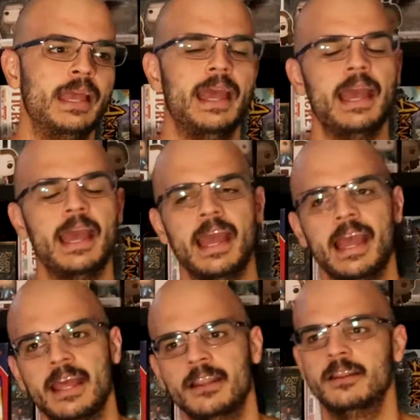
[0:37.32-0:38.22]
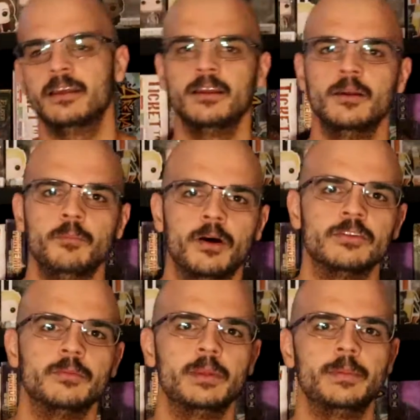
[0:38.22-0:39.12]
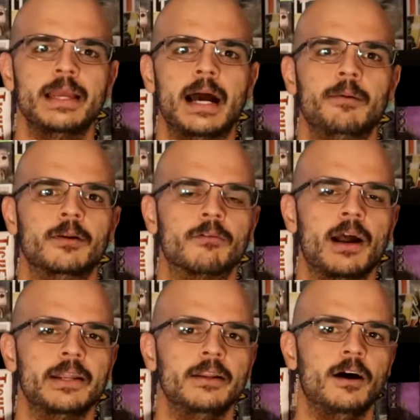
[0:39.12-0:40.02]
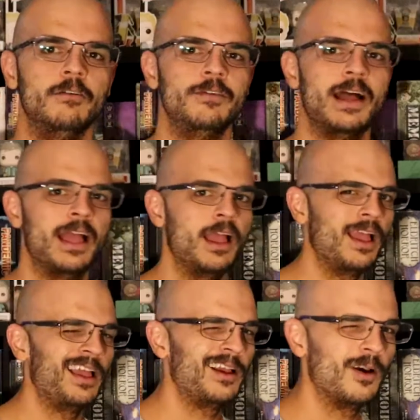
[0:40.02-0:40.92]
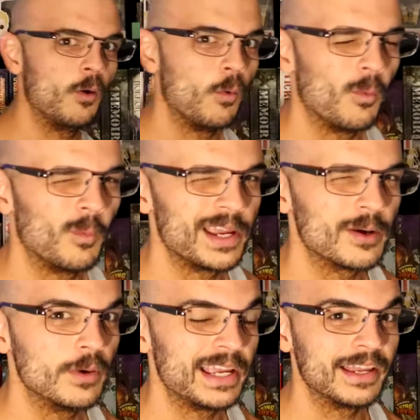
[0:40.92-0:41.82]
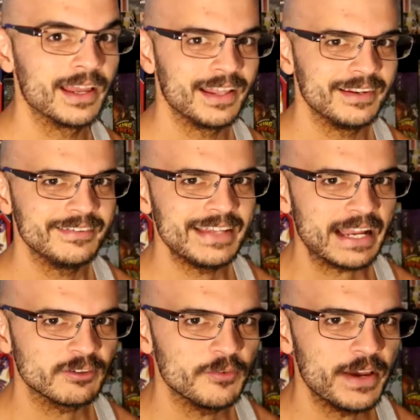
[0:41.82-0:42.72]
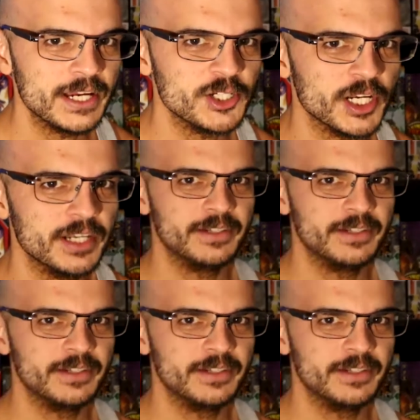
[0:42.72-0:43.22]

and possibly be able to write it off. Wink wink, tax evasion.